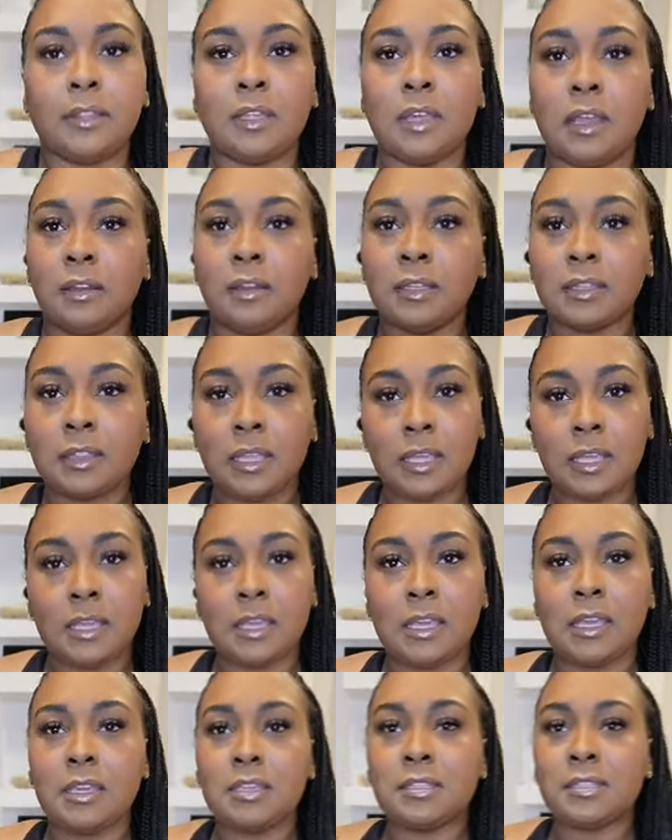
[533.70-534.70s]
The only thing
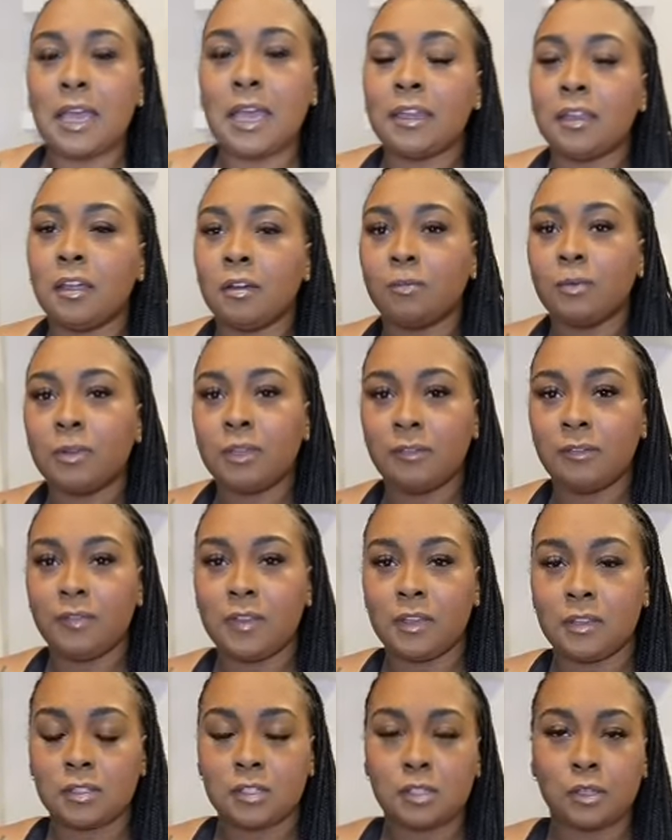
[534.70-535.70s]
is I don't really
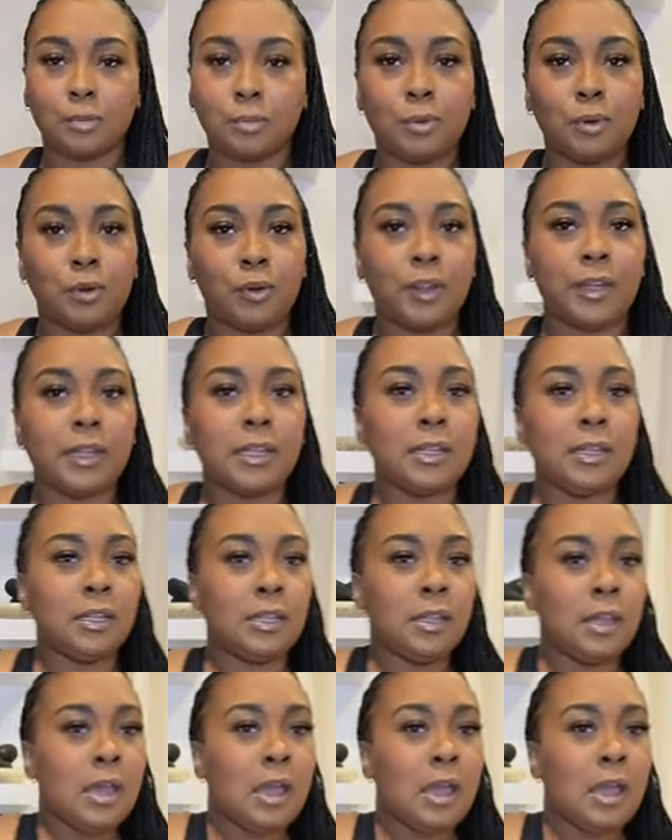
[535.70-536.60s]
feel supported.